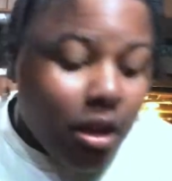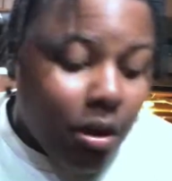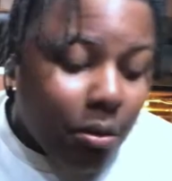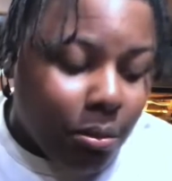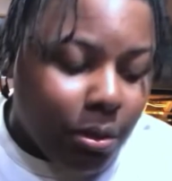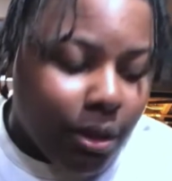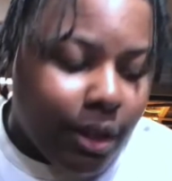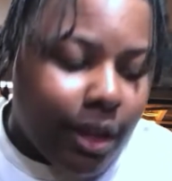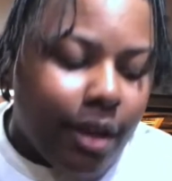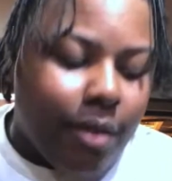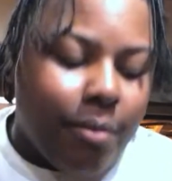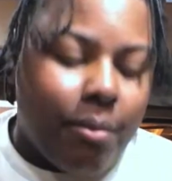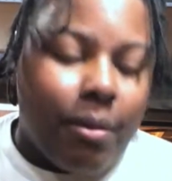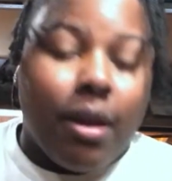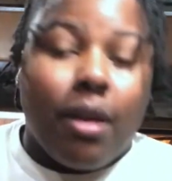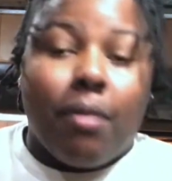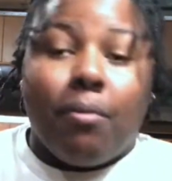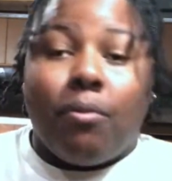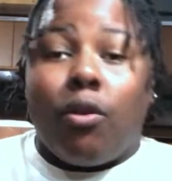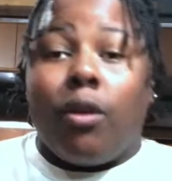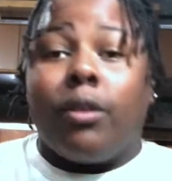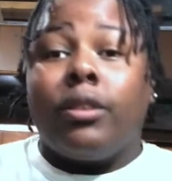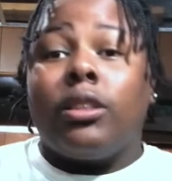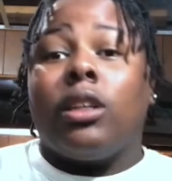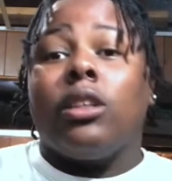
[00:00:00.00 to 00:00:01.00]
But yeah, man,
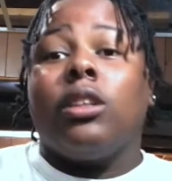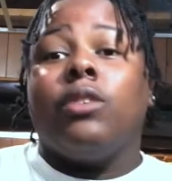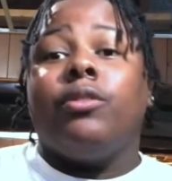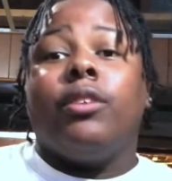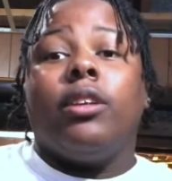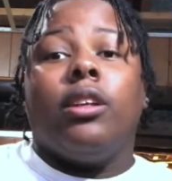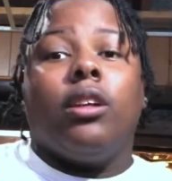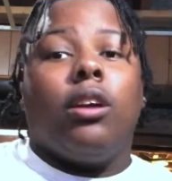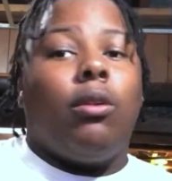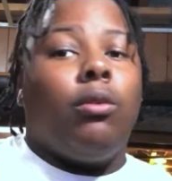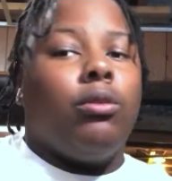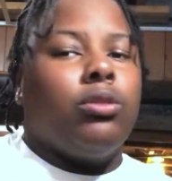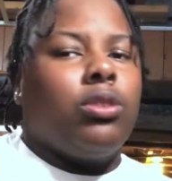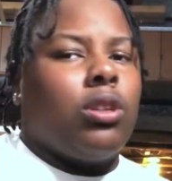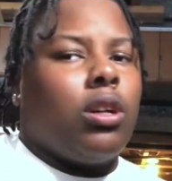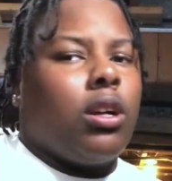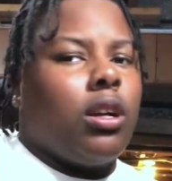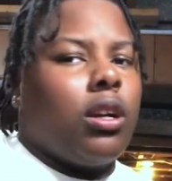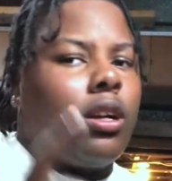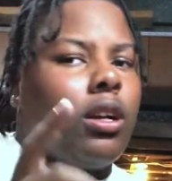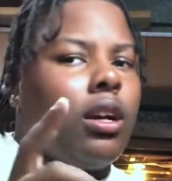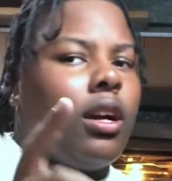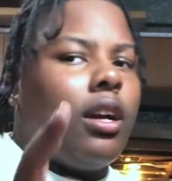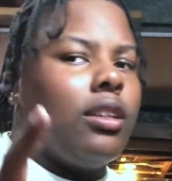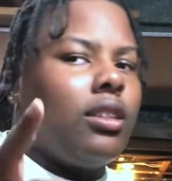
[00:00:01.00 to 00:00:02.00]
before we start the video, I want y'all
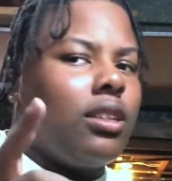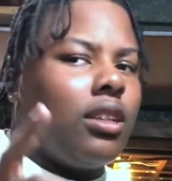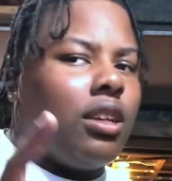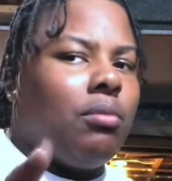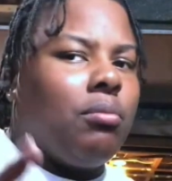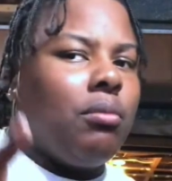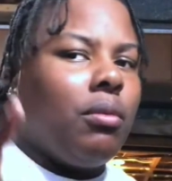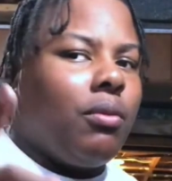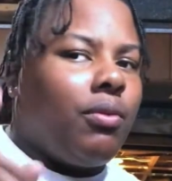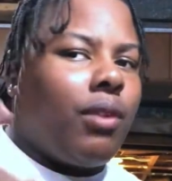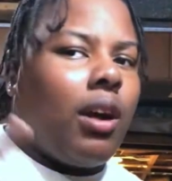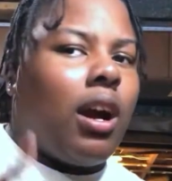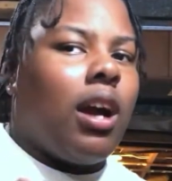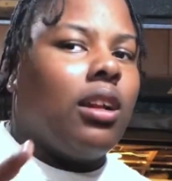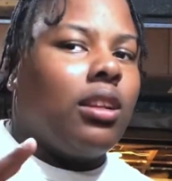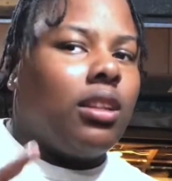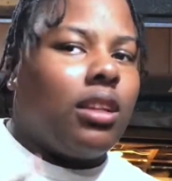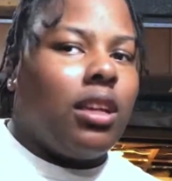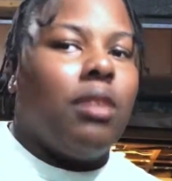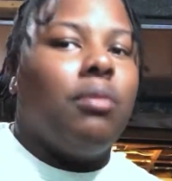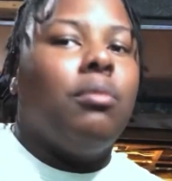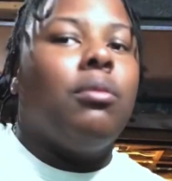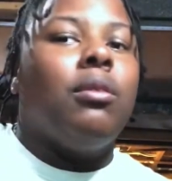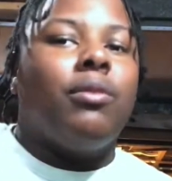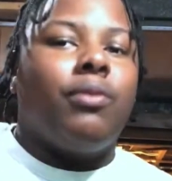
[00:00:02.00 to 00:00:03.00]
guys to give me five,
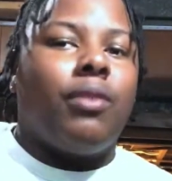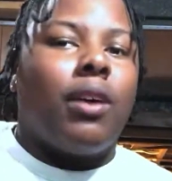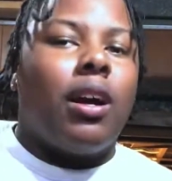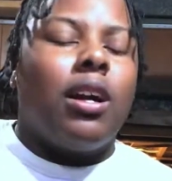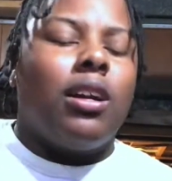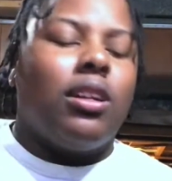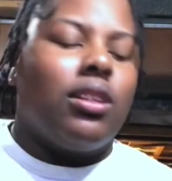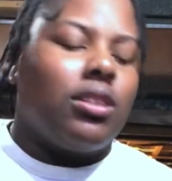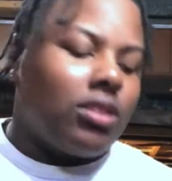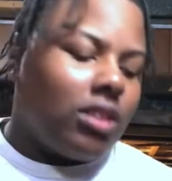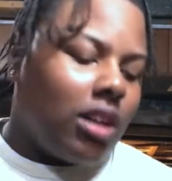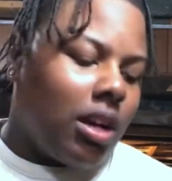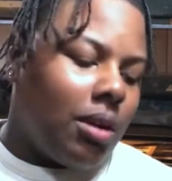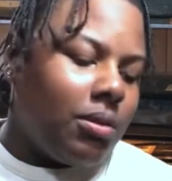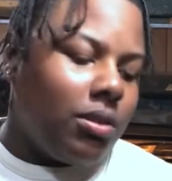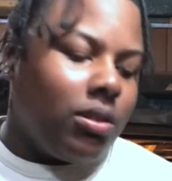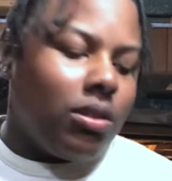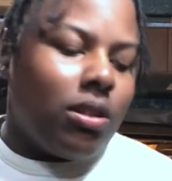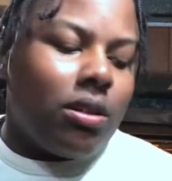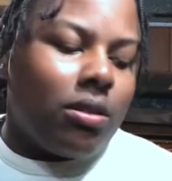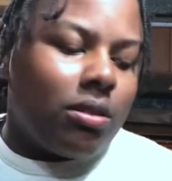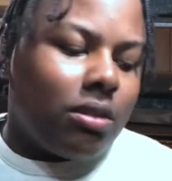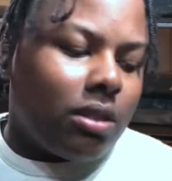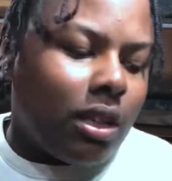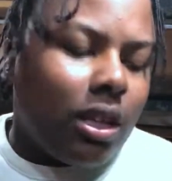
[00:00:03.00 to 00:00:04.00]
give me 500 subscribers. You know
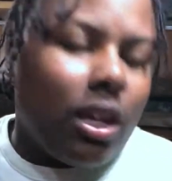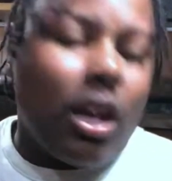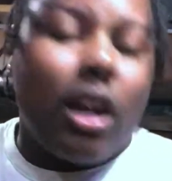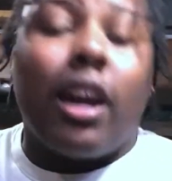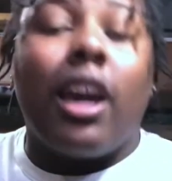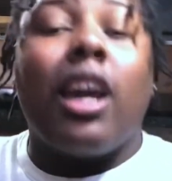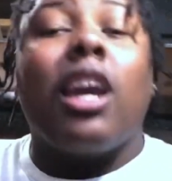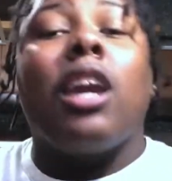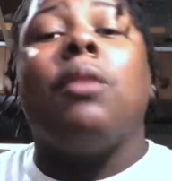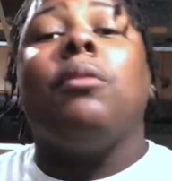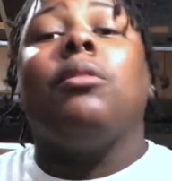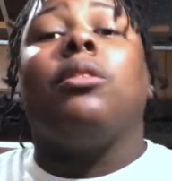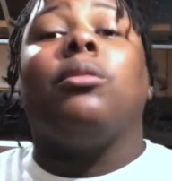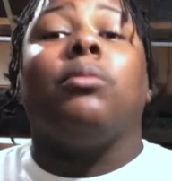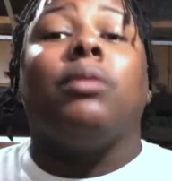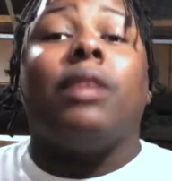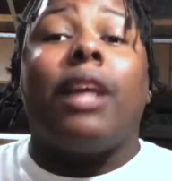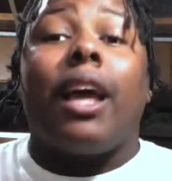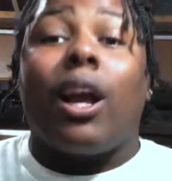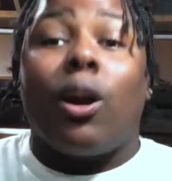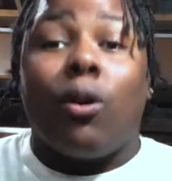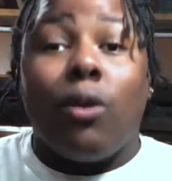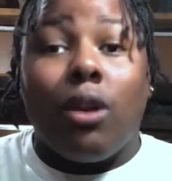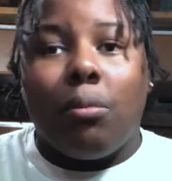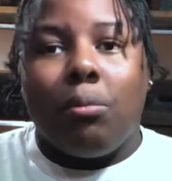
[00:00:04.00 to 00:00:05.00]
what I'm saying? Y'all can give it to me
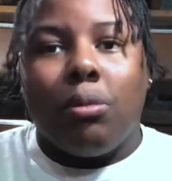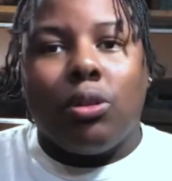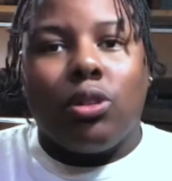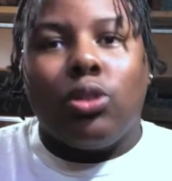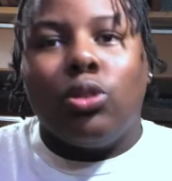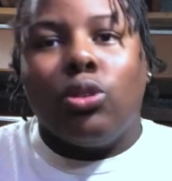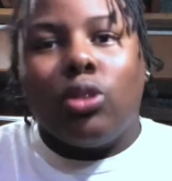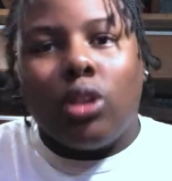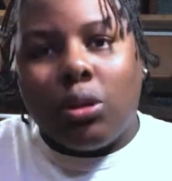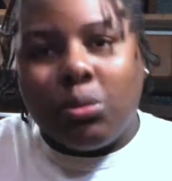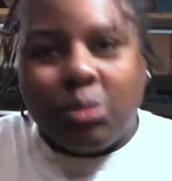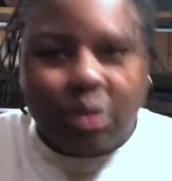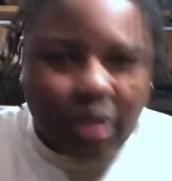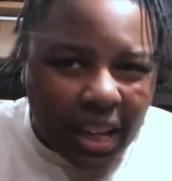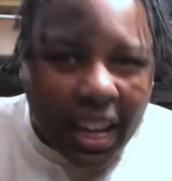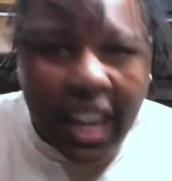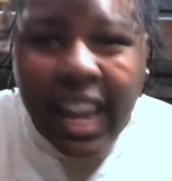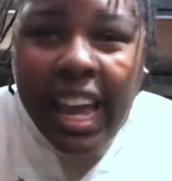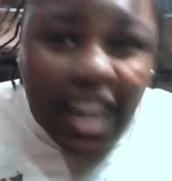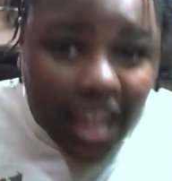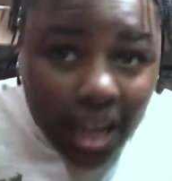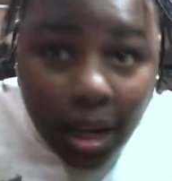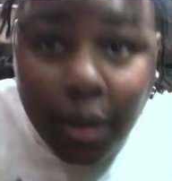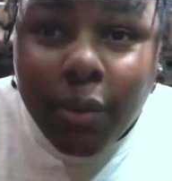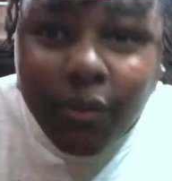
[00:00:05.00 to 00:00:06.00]
that quick, but you know what I'm saying?
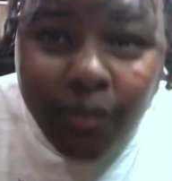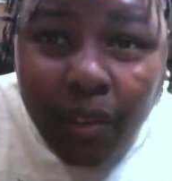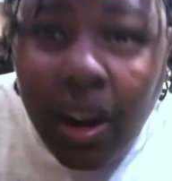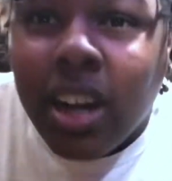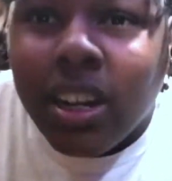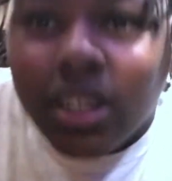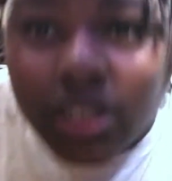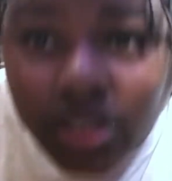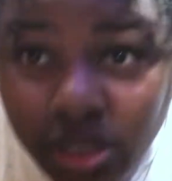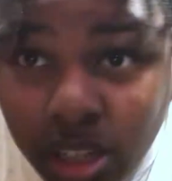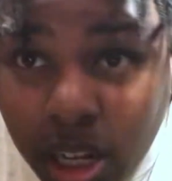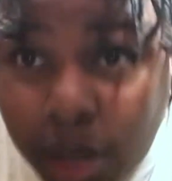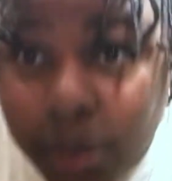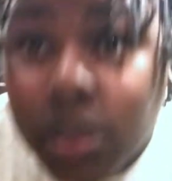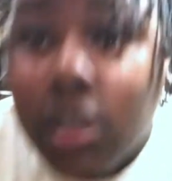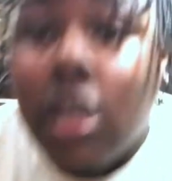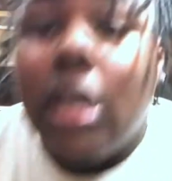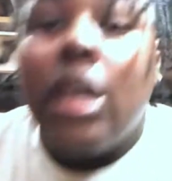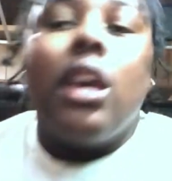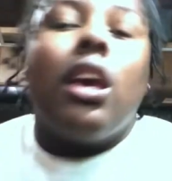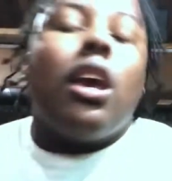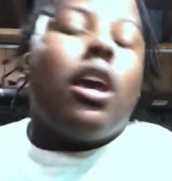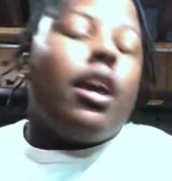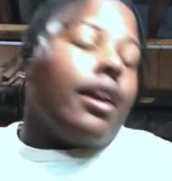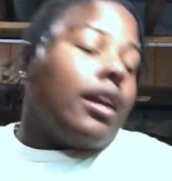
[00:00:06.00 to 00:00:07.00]
Give me 500 subscribers.
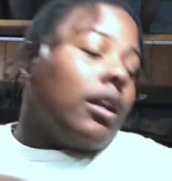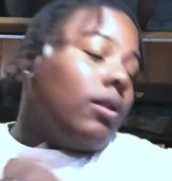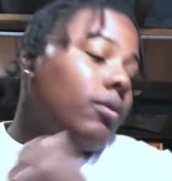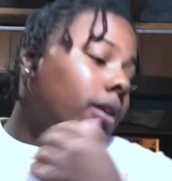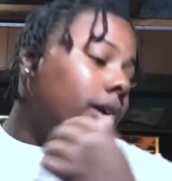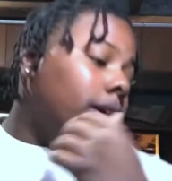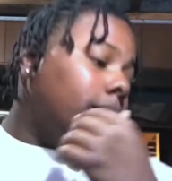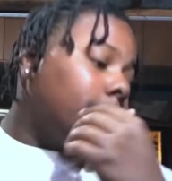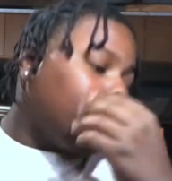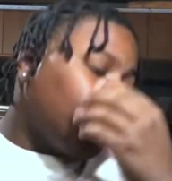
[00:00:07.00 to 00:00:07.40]
Anyways,